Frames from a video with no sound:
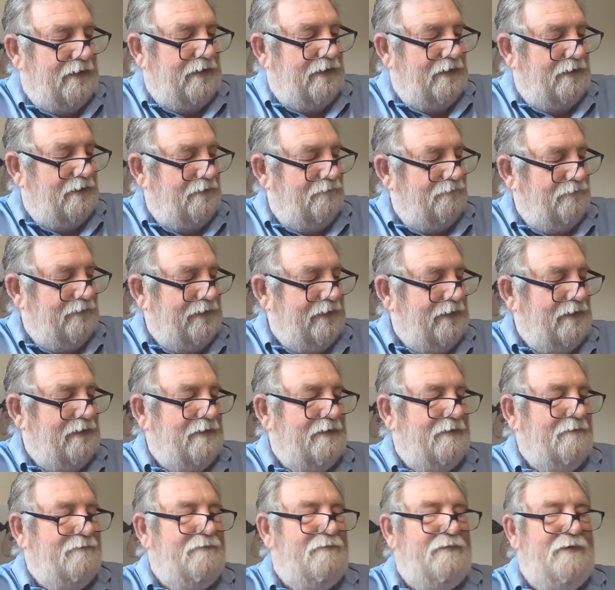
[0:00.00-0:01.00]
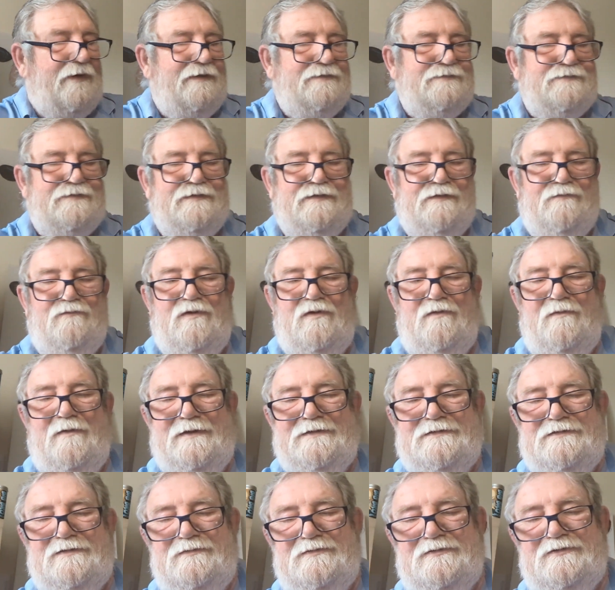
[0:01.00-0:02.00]
a lovely little present that one of
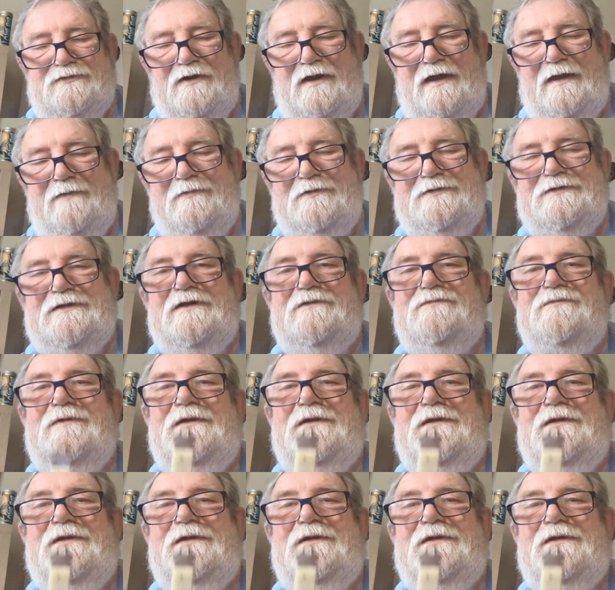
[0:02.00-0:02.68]
my subscribers gives